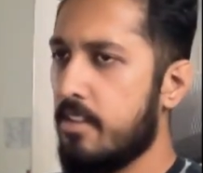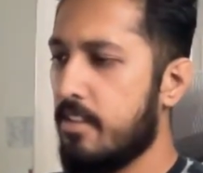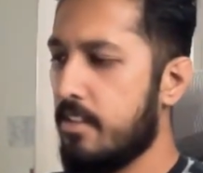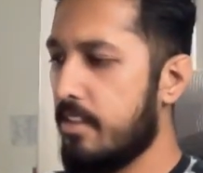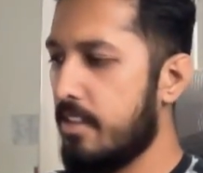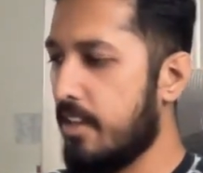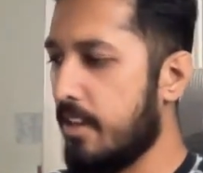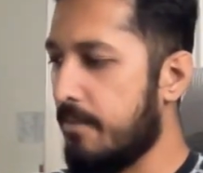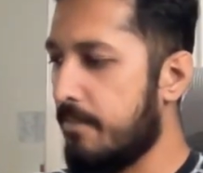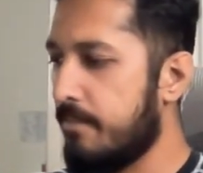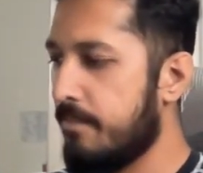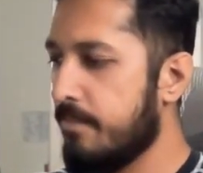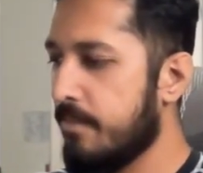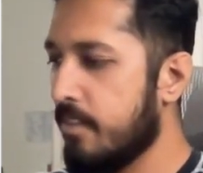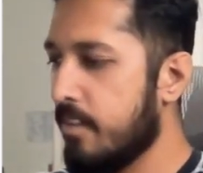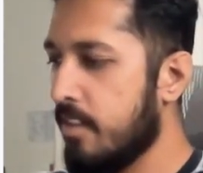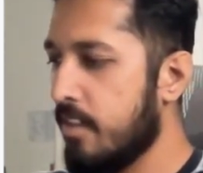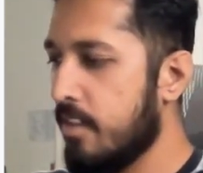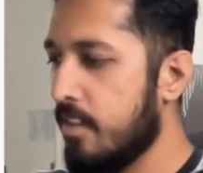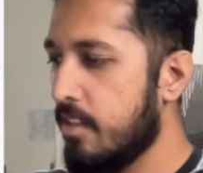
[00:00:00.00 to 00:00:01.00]
Yeah.
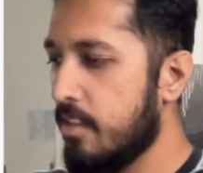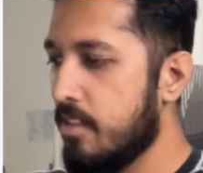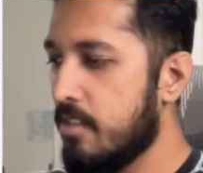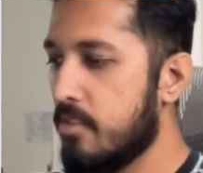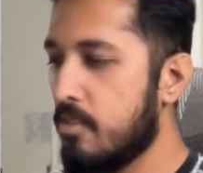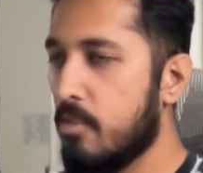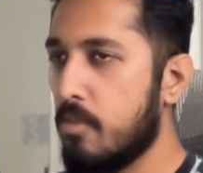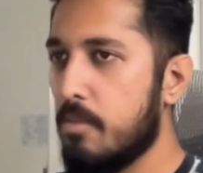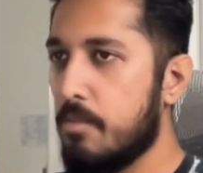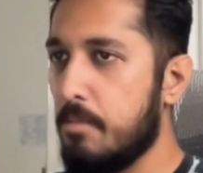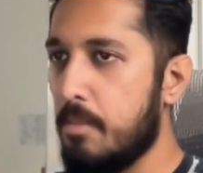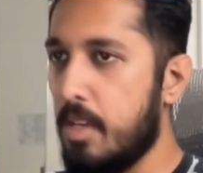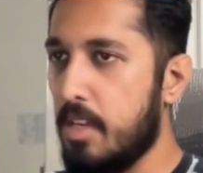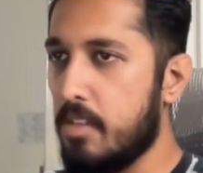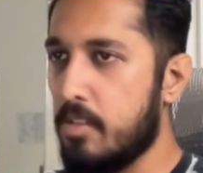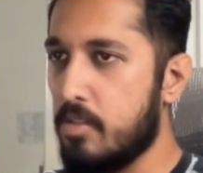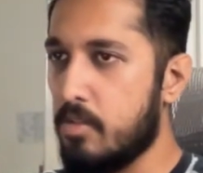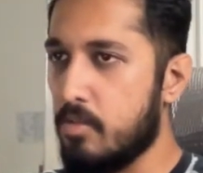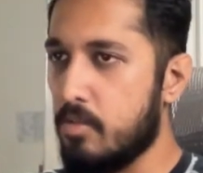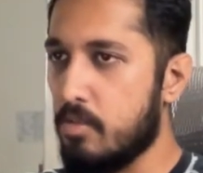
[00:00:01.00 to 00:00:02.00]
So
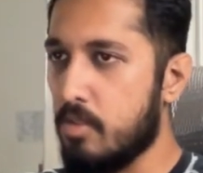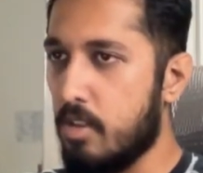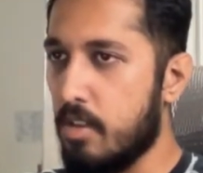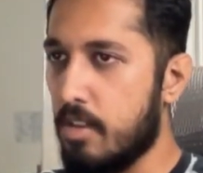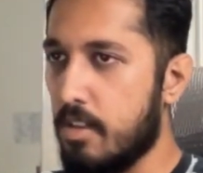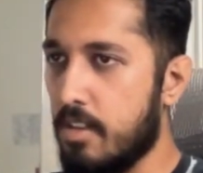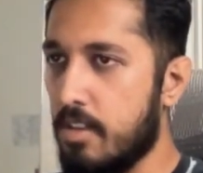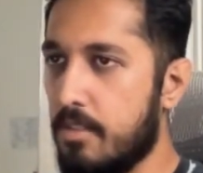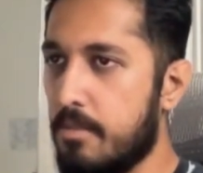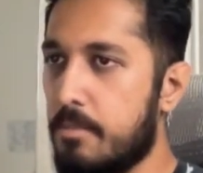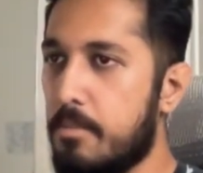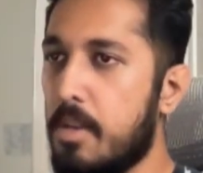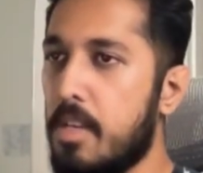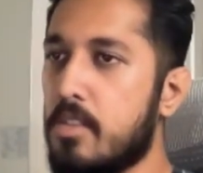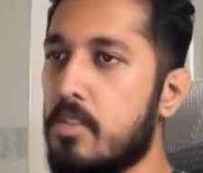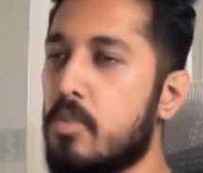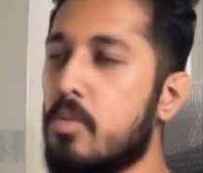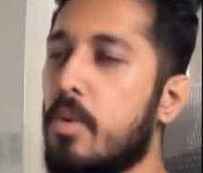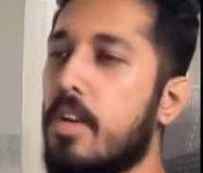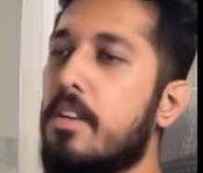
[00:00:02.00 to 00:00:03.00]
base 2, sorry, yeah,
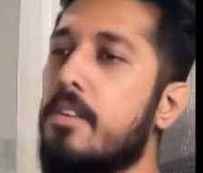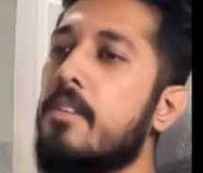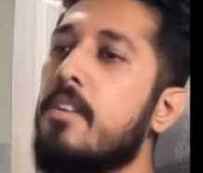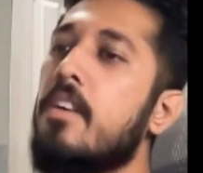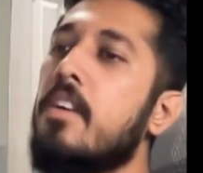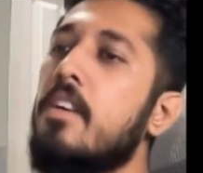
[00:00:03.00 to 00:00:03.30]
base 2n.